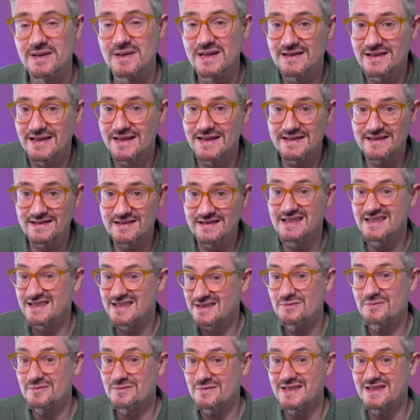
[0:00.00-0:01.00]
But like
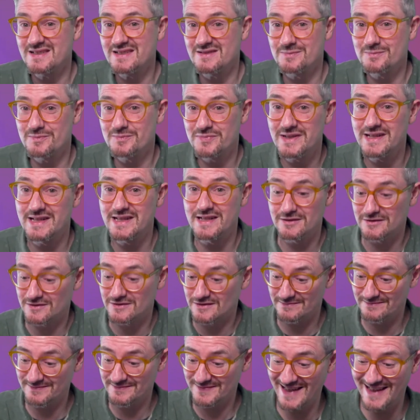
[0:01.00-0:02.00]
it's pretty
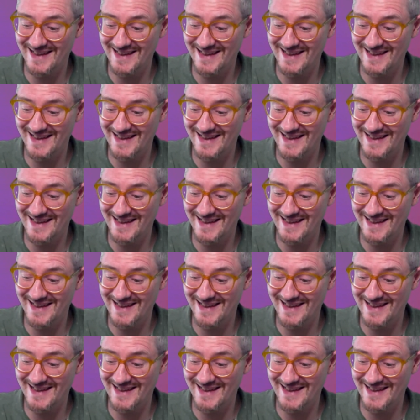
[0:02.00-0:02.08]
cool.